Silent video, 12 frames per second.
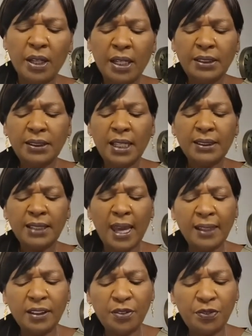It says,
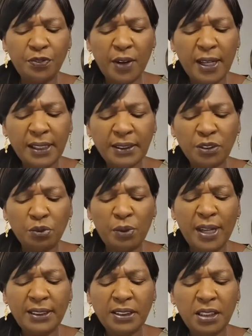At the phrase
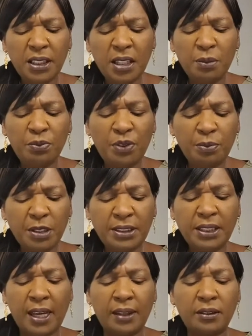raising him from the
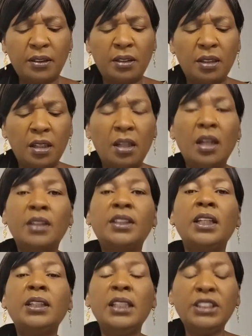dead,
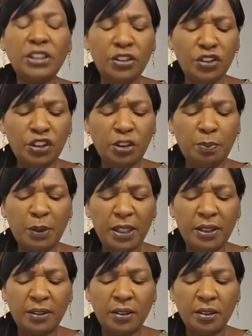the listeners
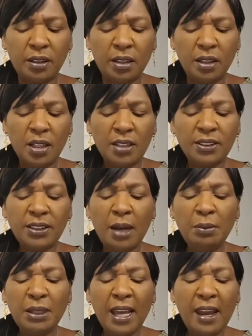split.
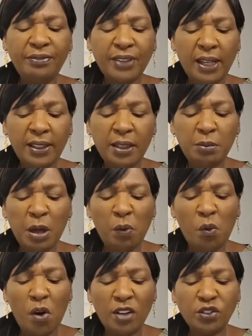Some laughed at him
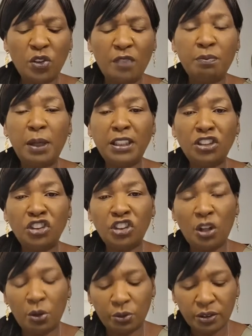and walked off making
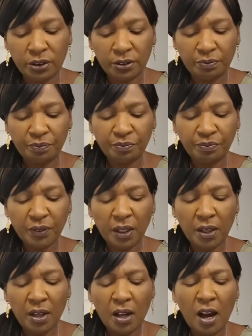jokes.
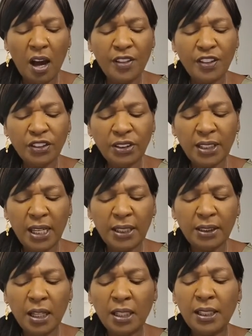Others
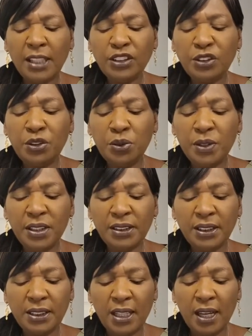said, let's do
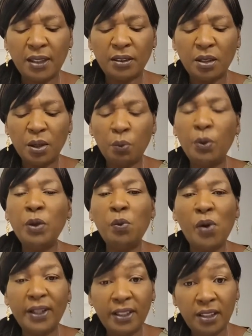this again. We
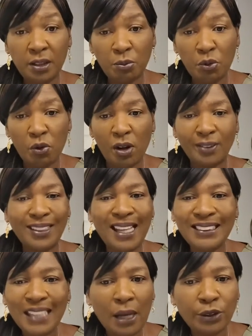want to hear more.
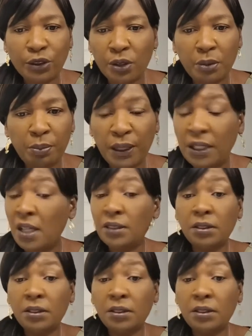That's how it's going to be.